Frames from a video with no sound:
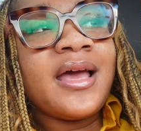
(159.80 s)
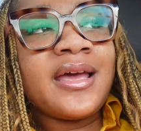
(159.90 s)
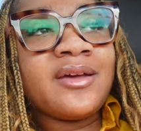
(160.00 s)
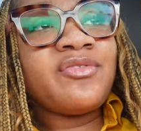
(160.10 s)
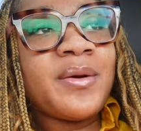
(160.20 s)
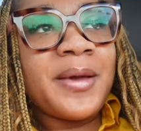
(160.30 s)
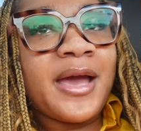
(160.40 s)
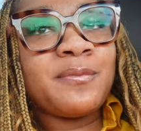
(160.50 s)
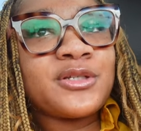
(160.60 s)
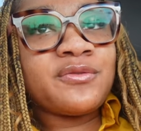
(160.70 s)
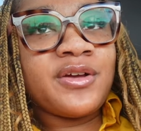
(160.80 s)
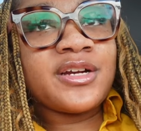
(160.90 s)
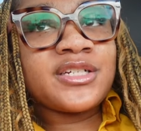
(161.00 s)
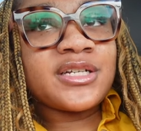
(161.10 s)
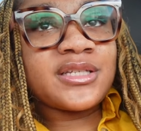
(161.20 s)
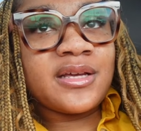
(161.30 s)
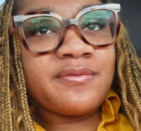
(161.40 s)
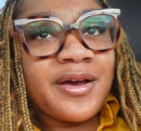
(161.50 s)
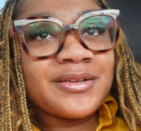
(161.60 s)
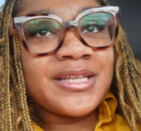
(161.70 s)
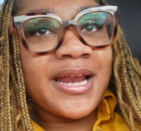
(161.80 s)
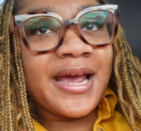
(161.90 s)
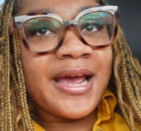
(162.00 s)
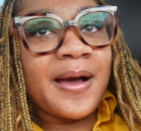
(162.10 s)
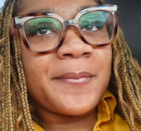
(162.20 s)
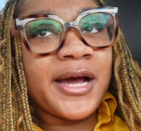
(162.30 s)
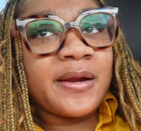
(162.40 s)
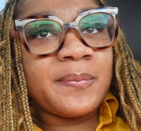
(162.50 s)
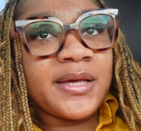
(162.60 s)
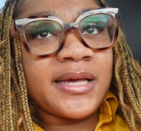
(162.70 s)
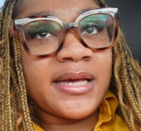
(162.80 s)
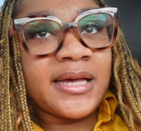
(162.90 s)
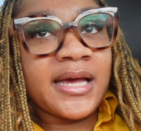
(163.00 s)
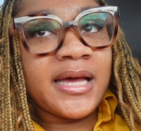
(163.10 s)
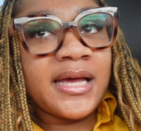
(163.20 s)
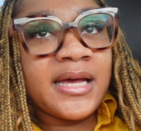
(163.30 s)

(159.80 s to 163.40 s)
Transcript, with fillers: If I'm able to finish this eval today, I'm gonna be